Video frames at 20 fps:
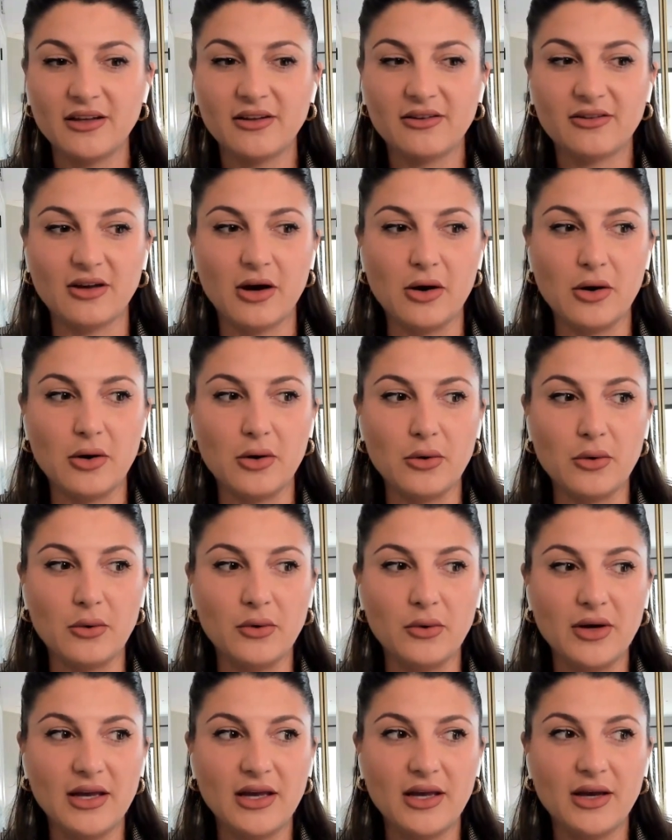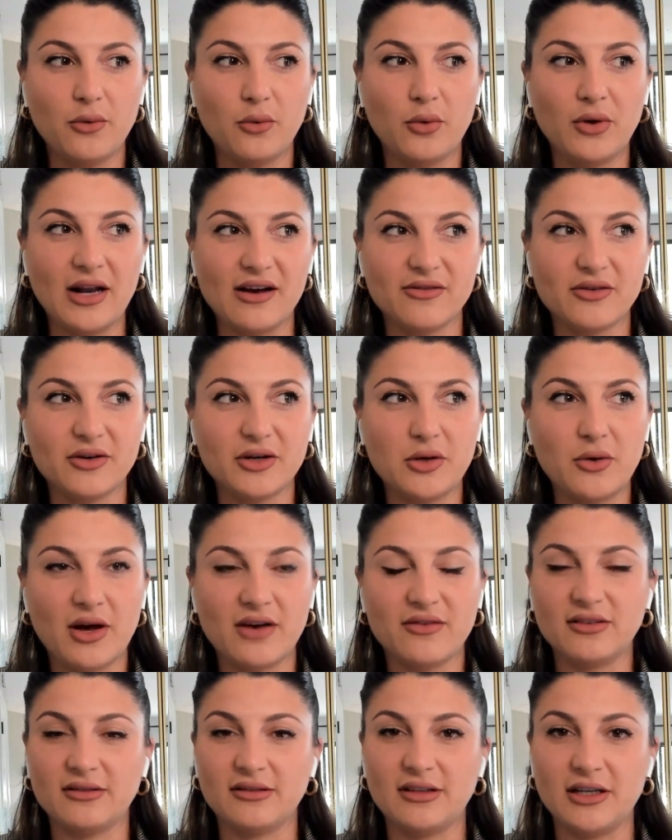So, whenever you
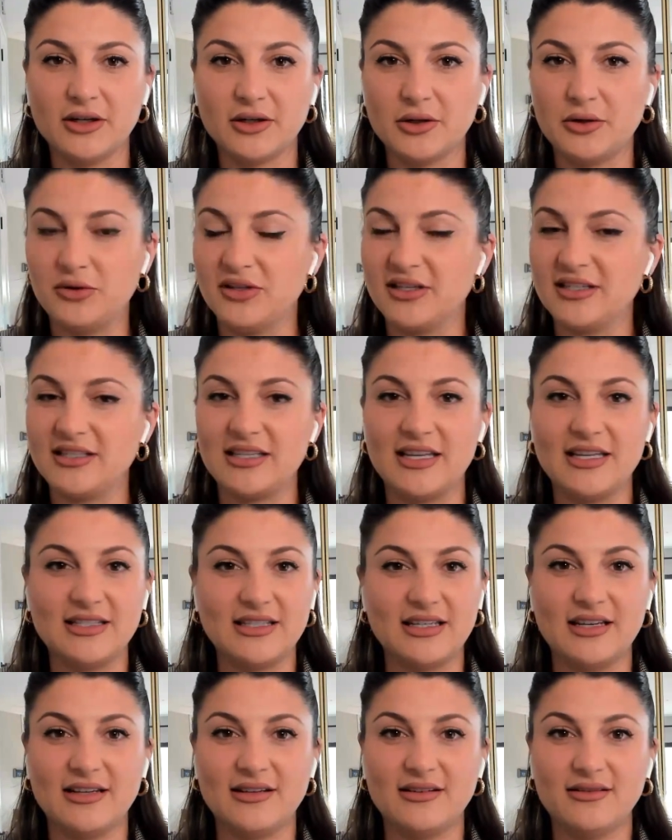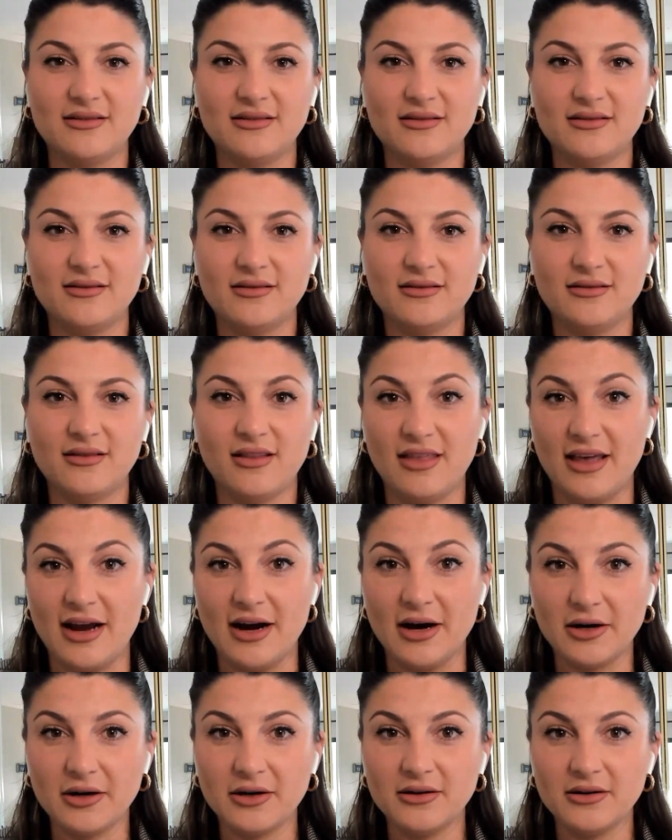have a leader who just isn't
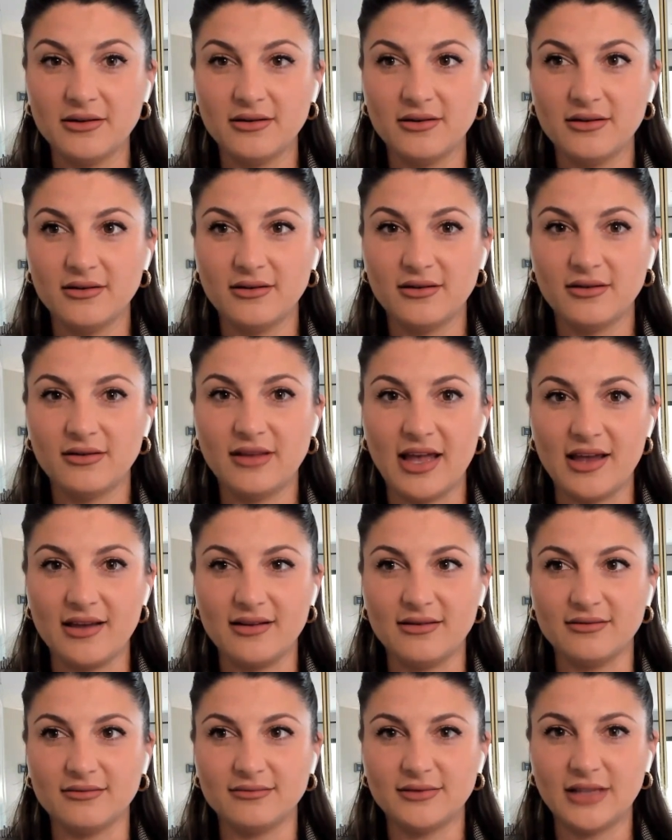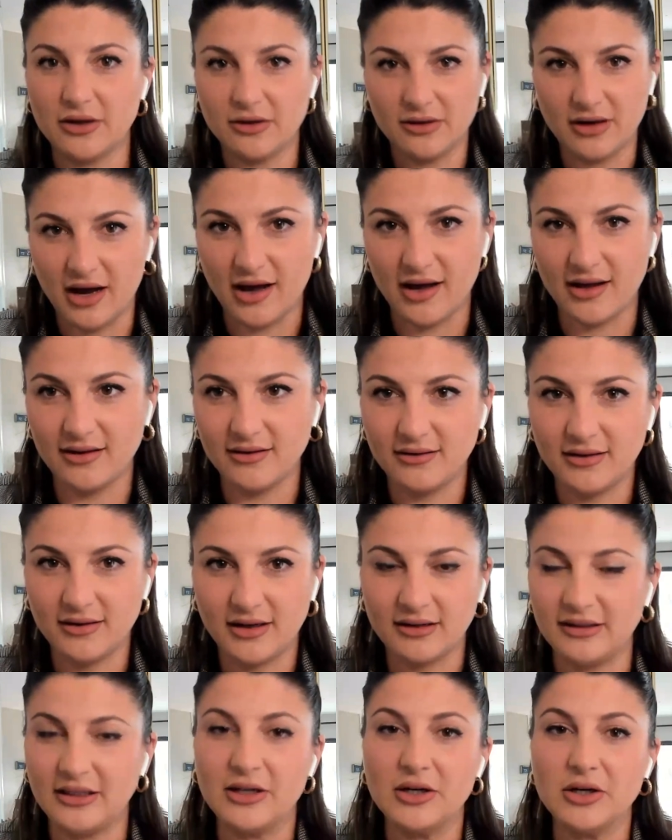there, then they're not
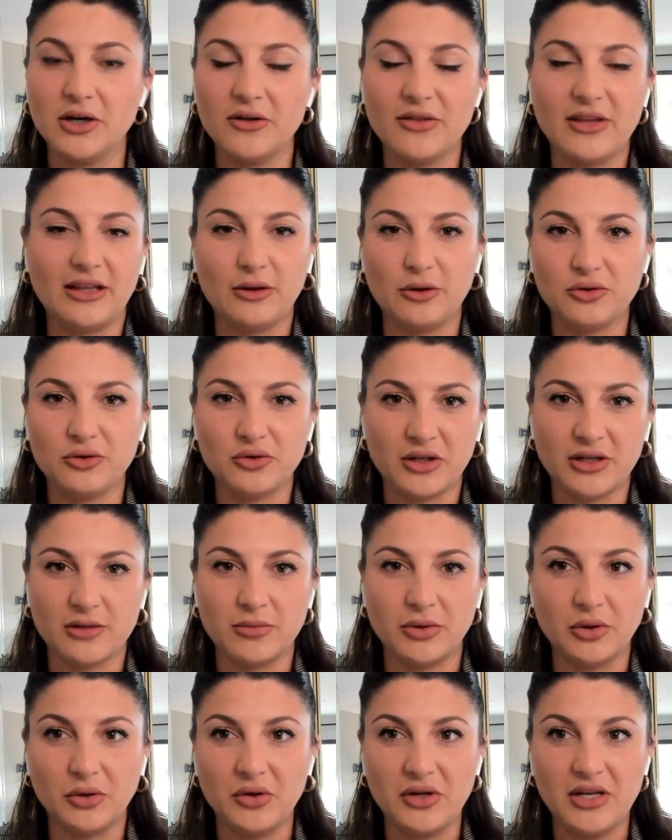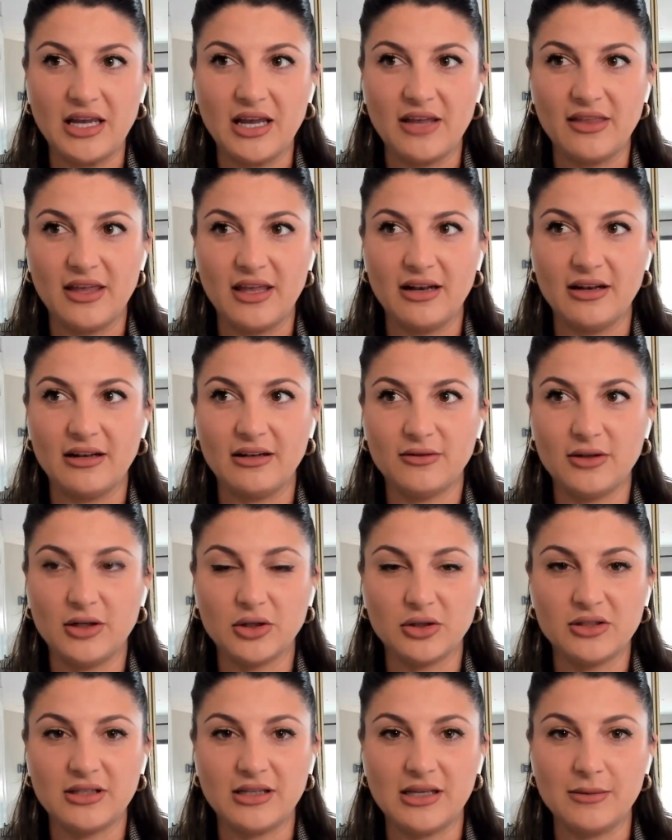a leader and they lose credibility and then
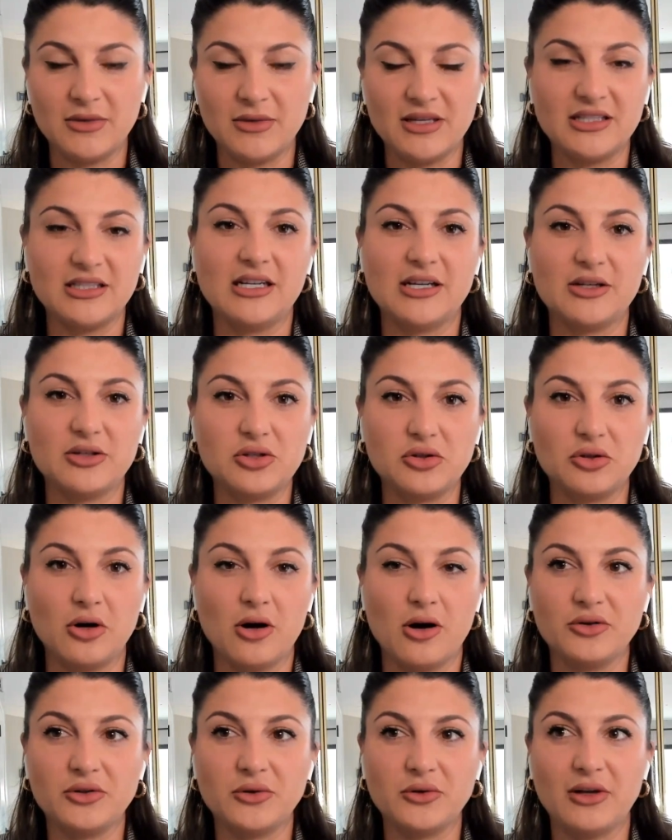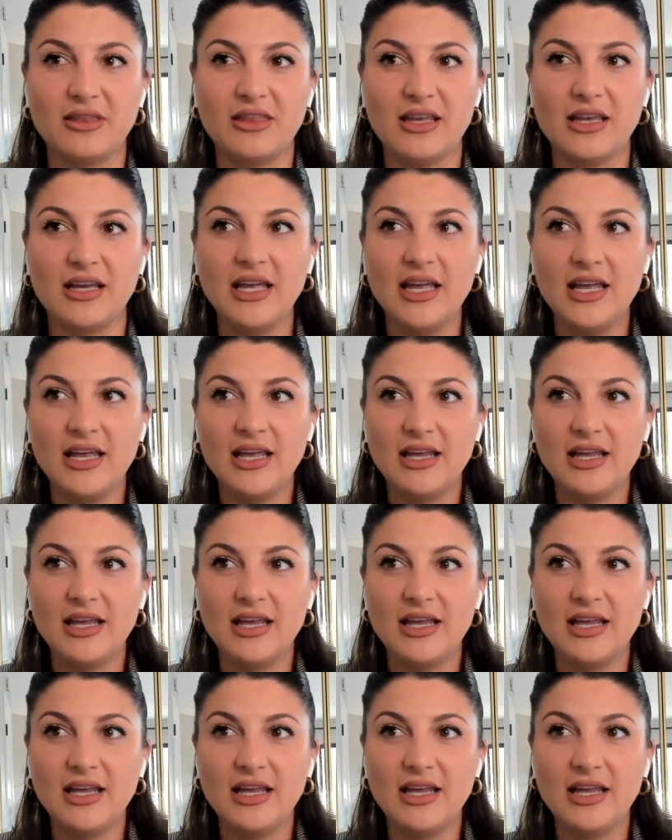your team isn't as strong. So I think